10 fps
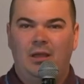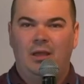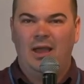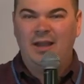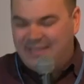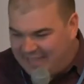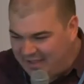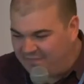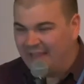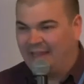And
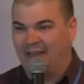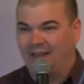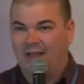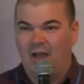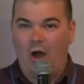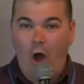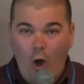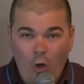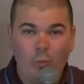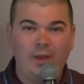giving
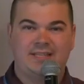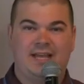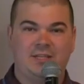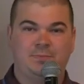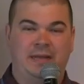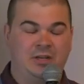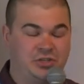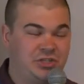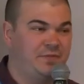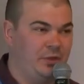always has been,
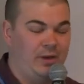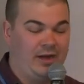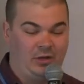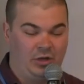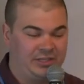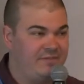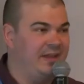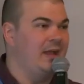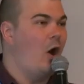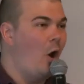just for the record,
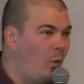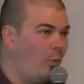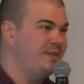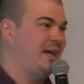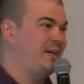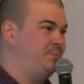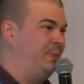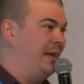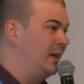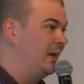giving always has
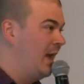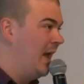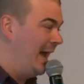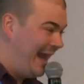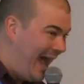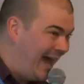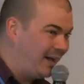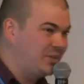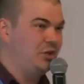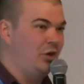been an
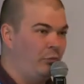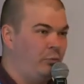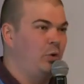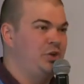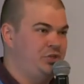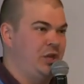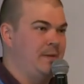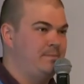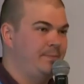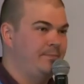act of
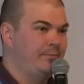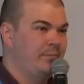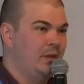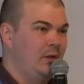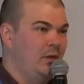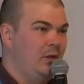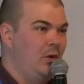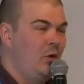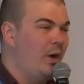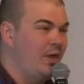worship.
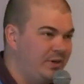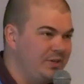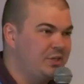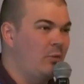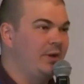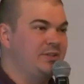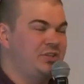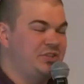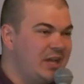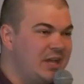Whether it's going
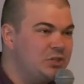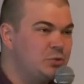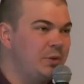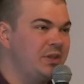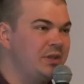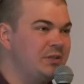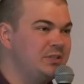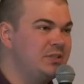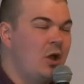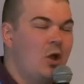to St.
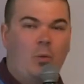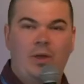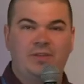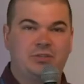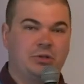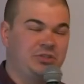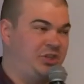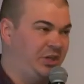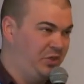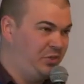Swithin's, whether it's going to
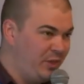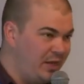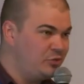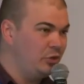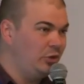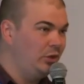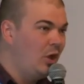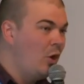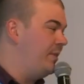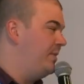the cathedral,
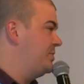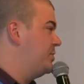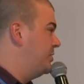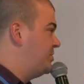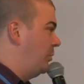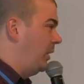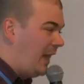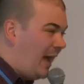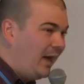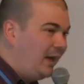whether it's going to
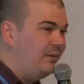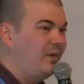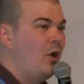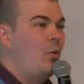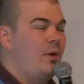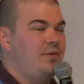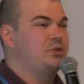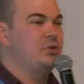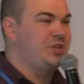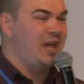Alive, whether it's
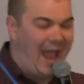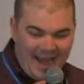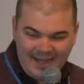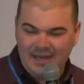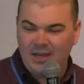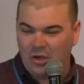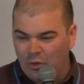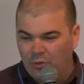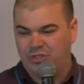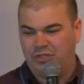going to any
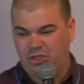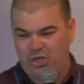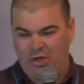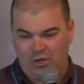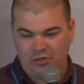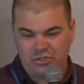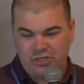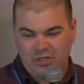other church,